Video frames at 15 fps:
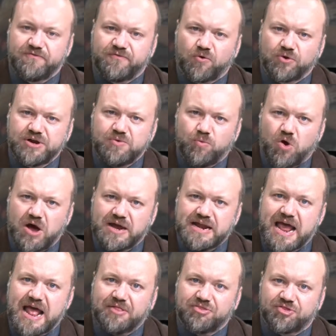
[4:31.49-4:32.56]
41,
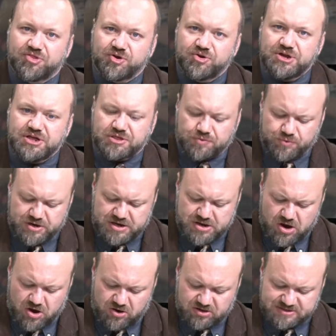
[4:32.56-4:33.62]
and 33
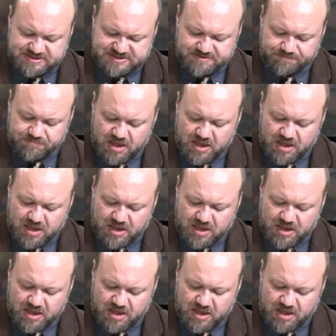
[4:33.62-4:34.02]
yards.